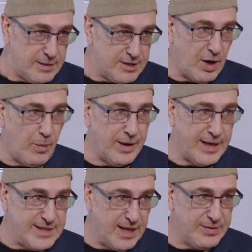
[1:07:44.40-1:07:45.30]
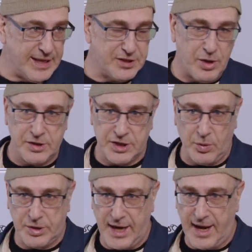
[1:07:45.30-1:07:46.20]
and so on, until things got
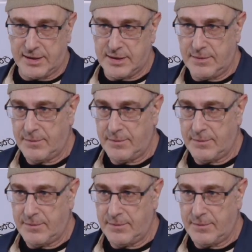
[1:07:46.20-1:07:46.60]
sorted out.